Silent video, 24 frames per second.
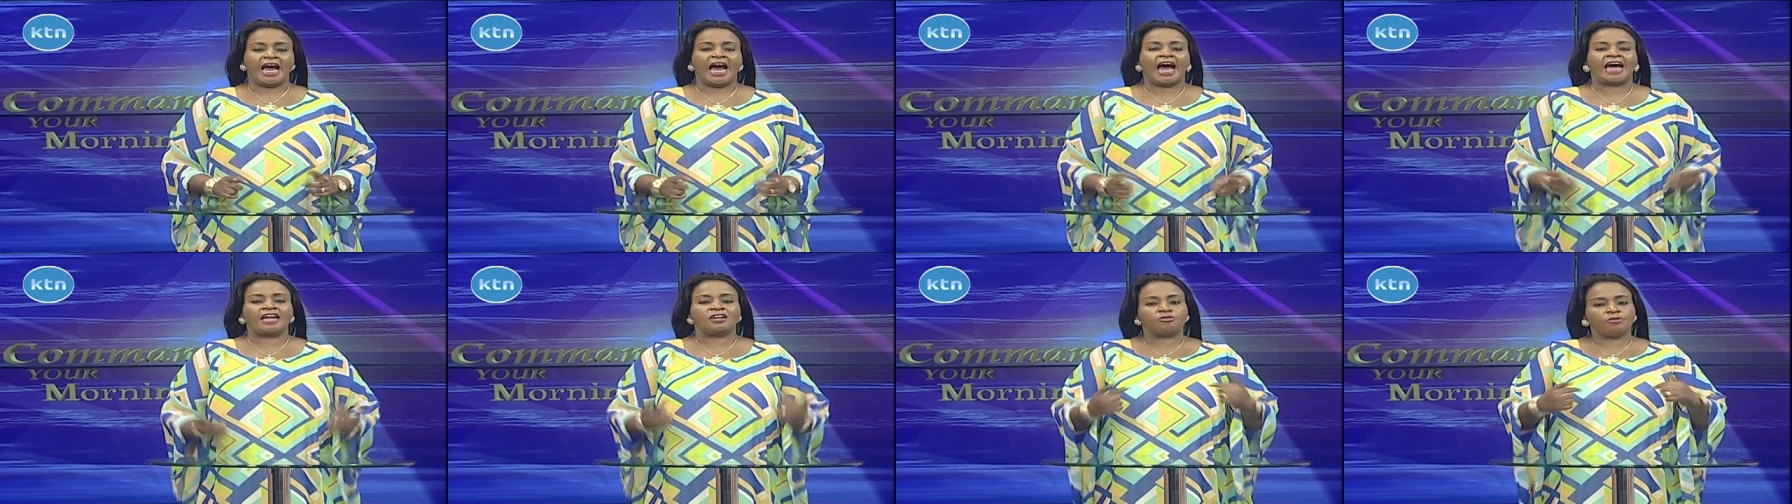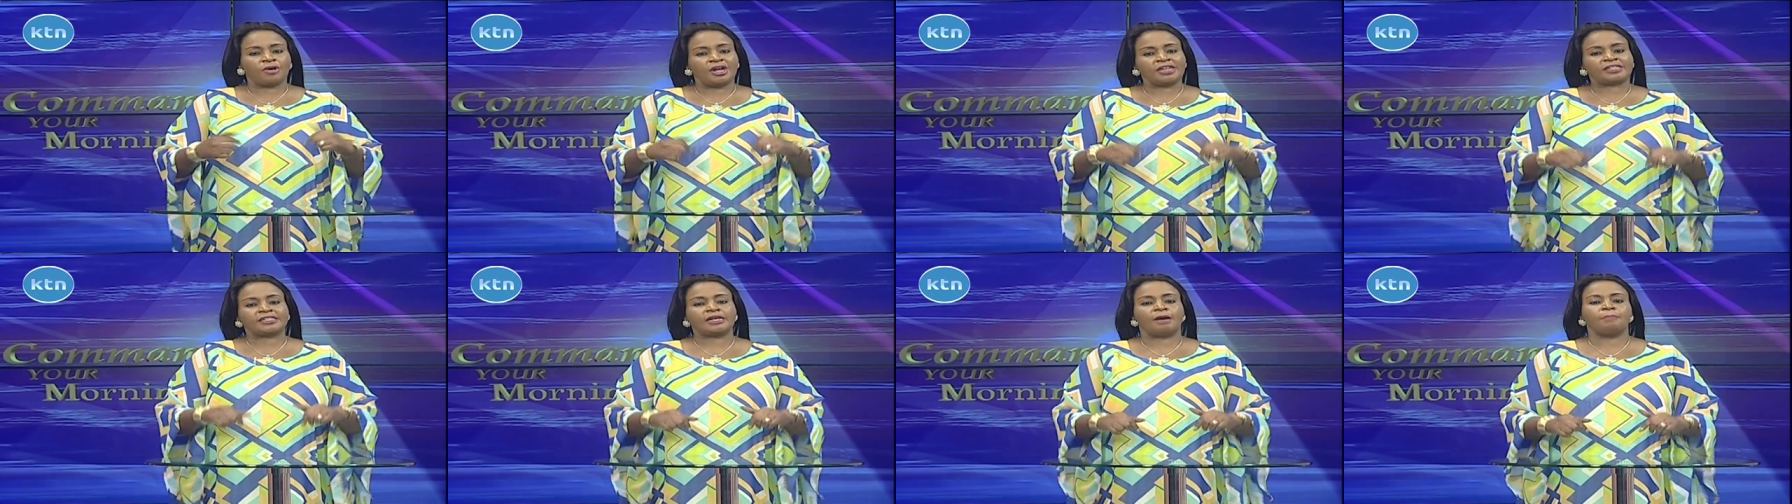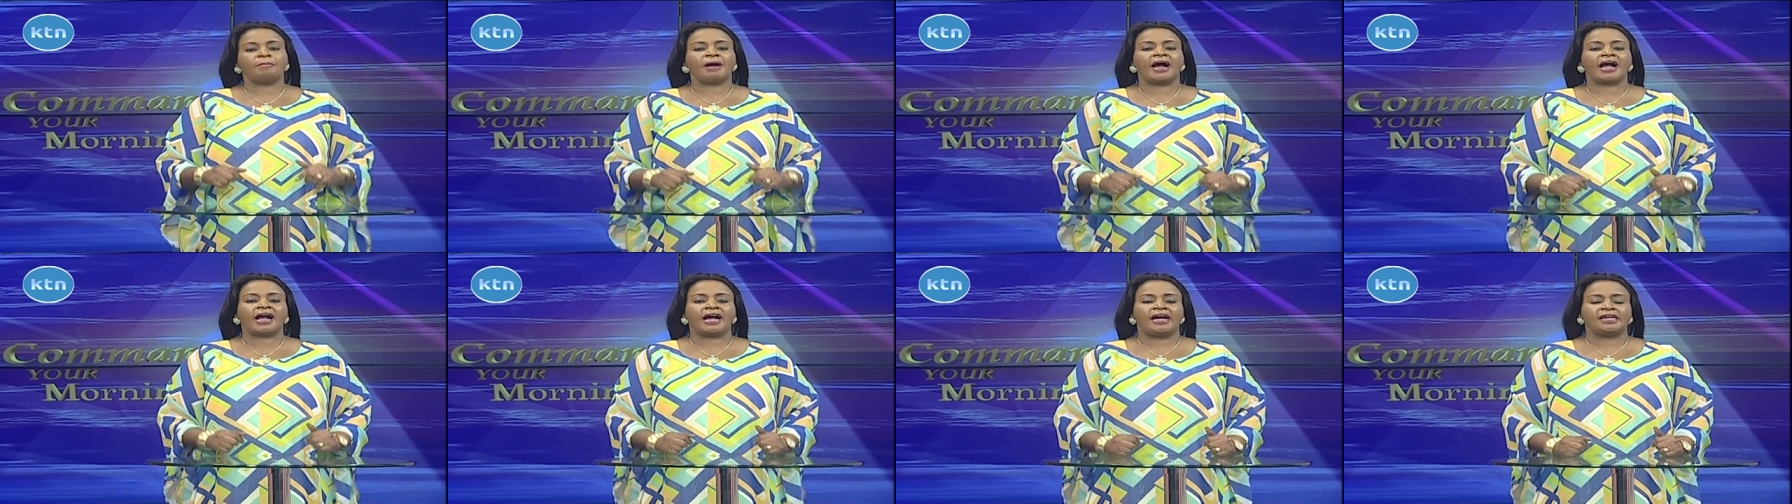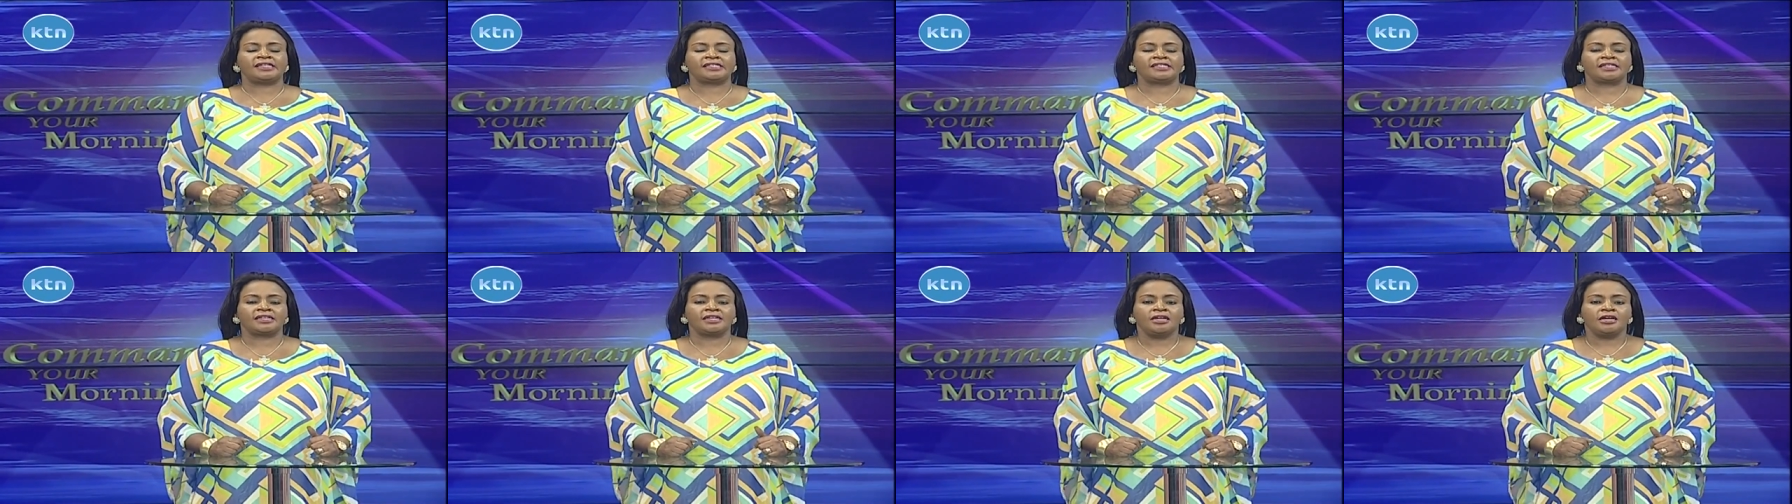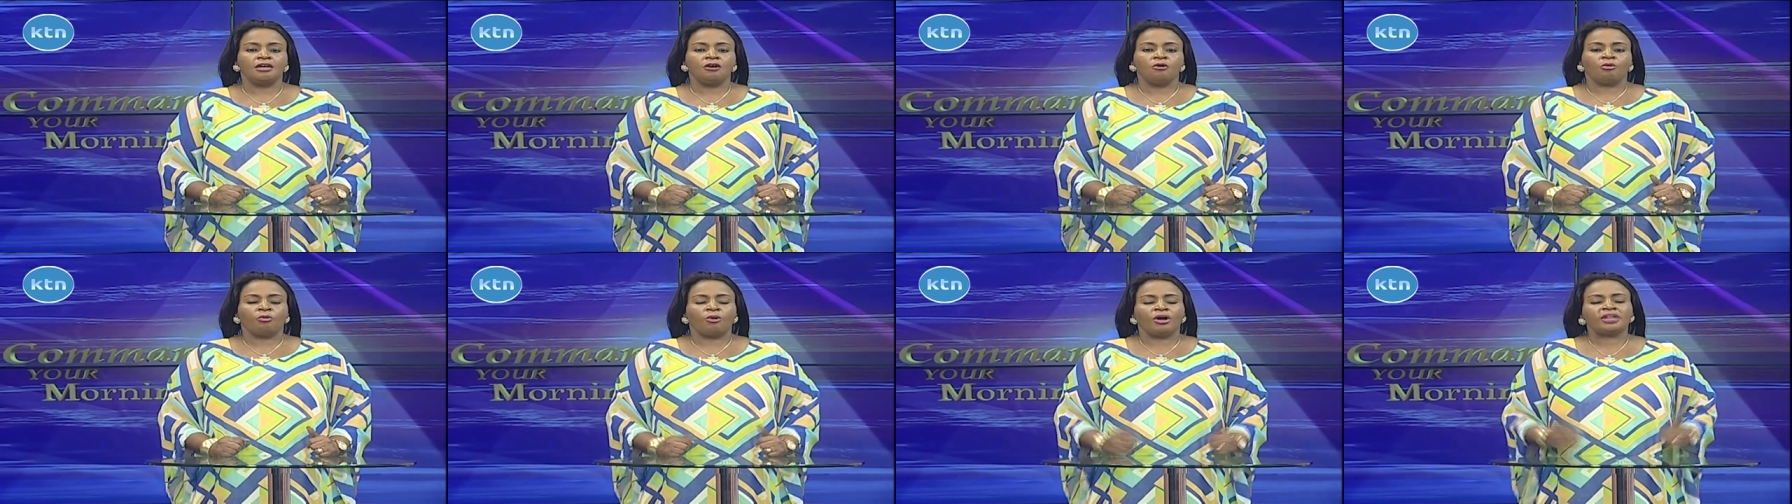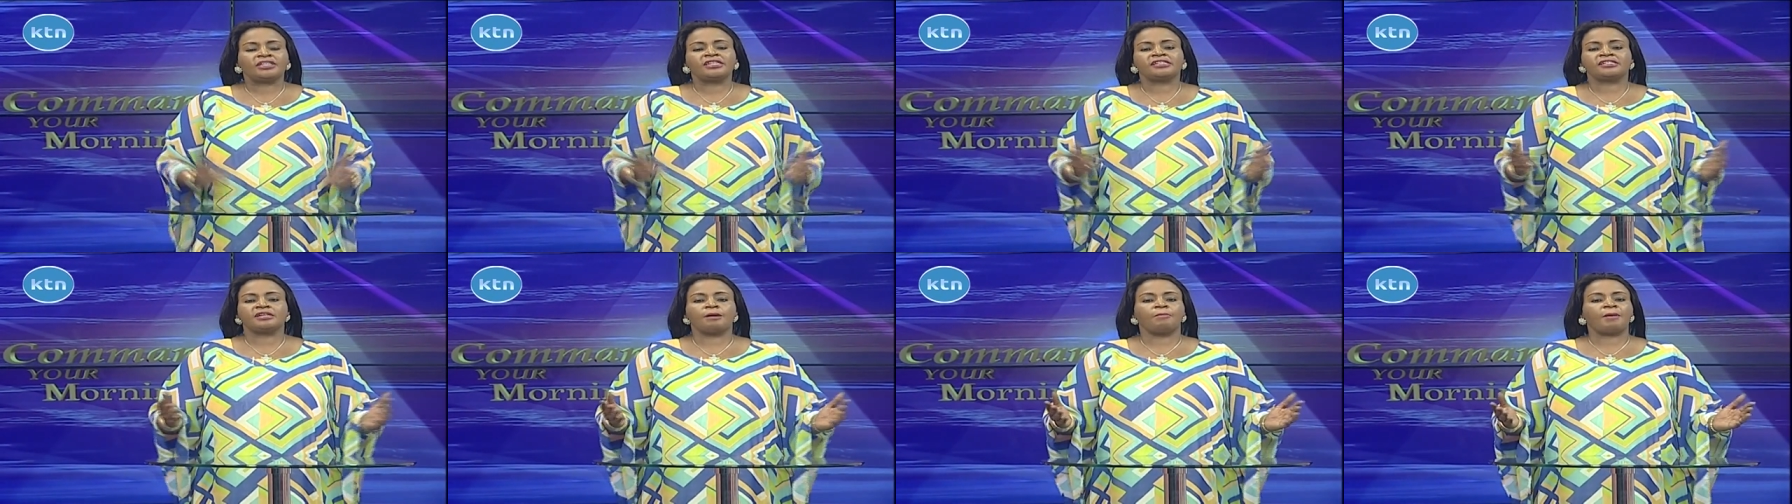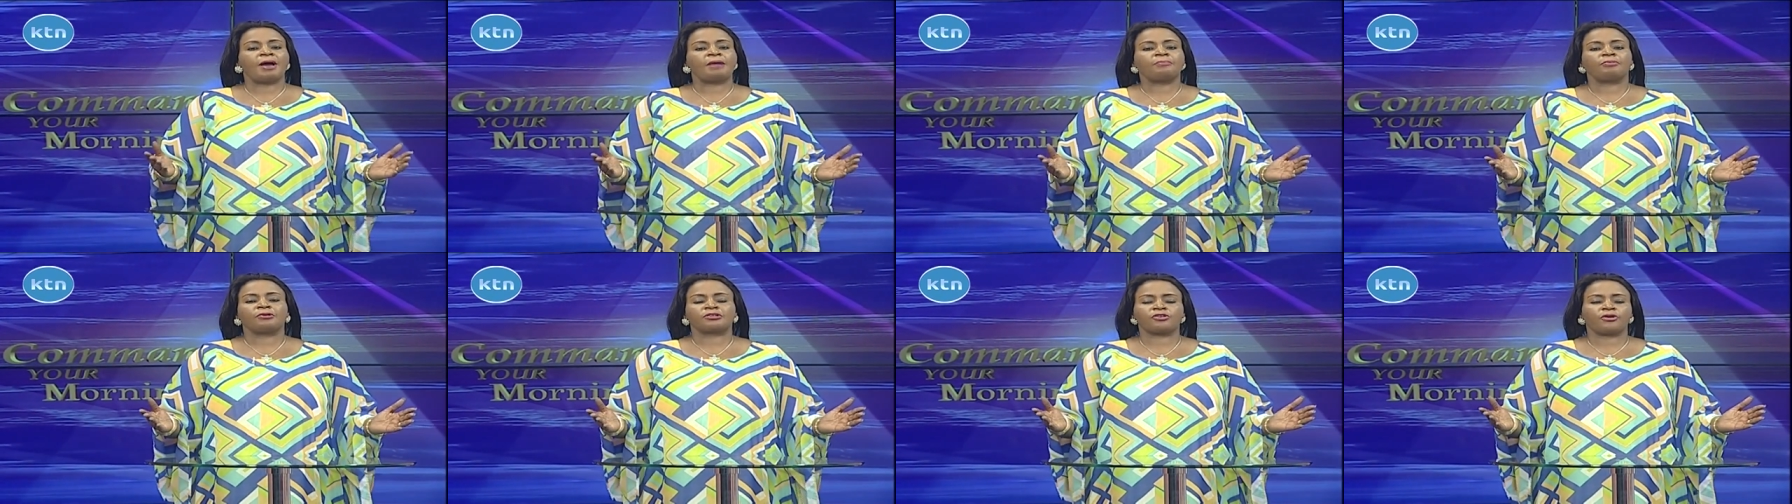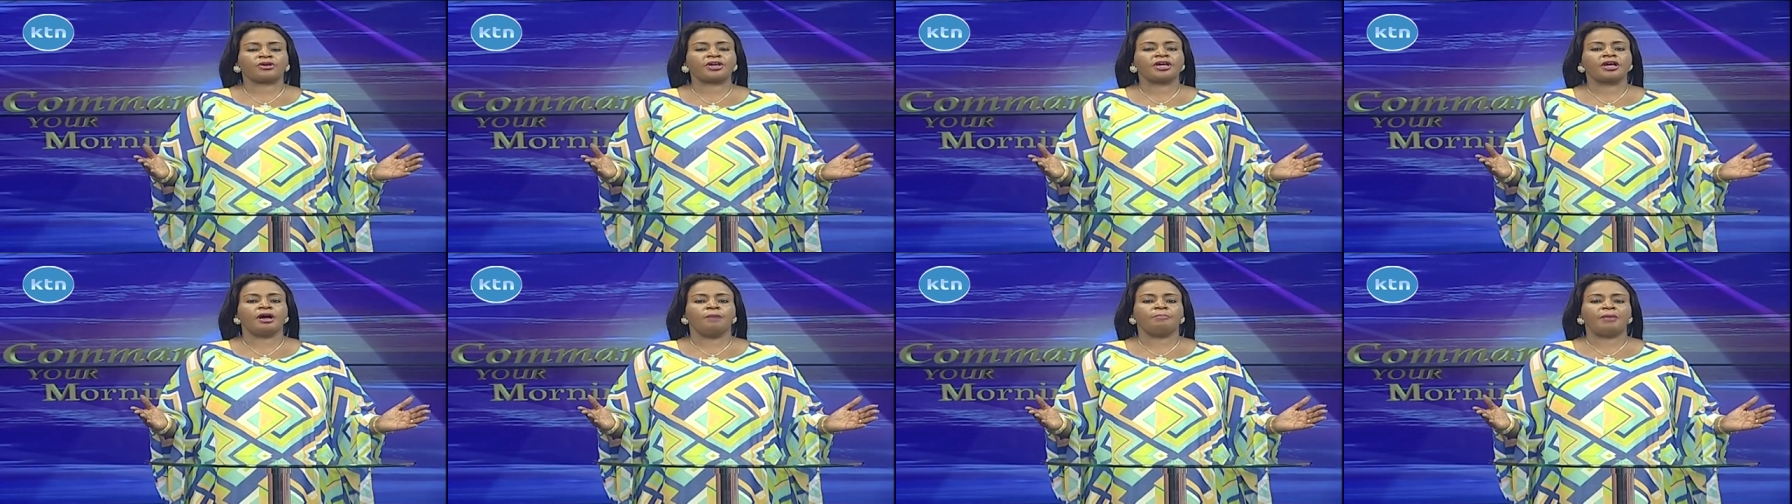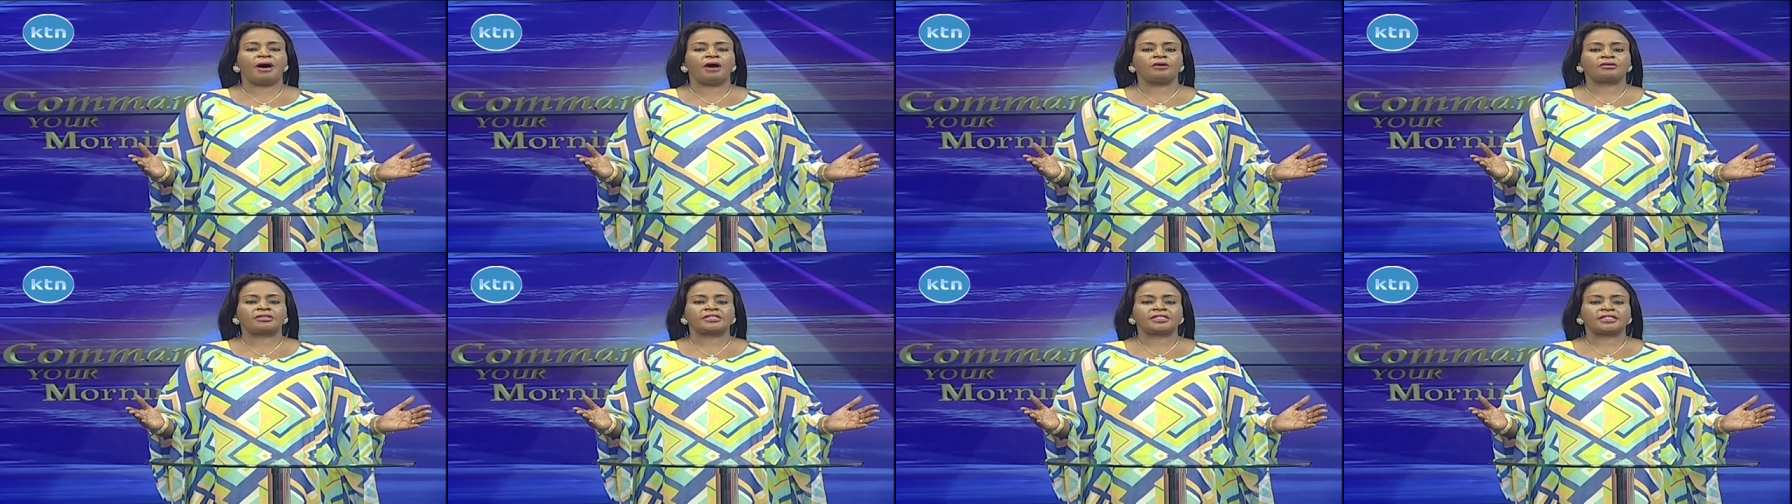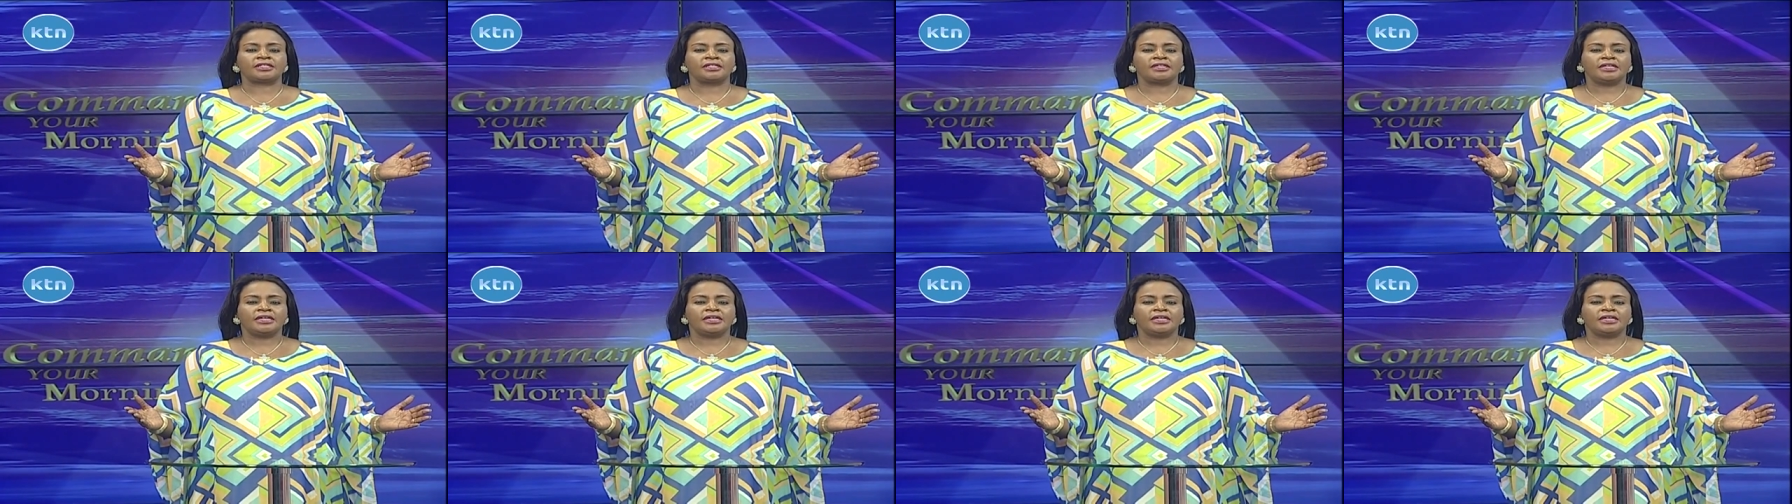and dwelt among us. What is the Bible talking about?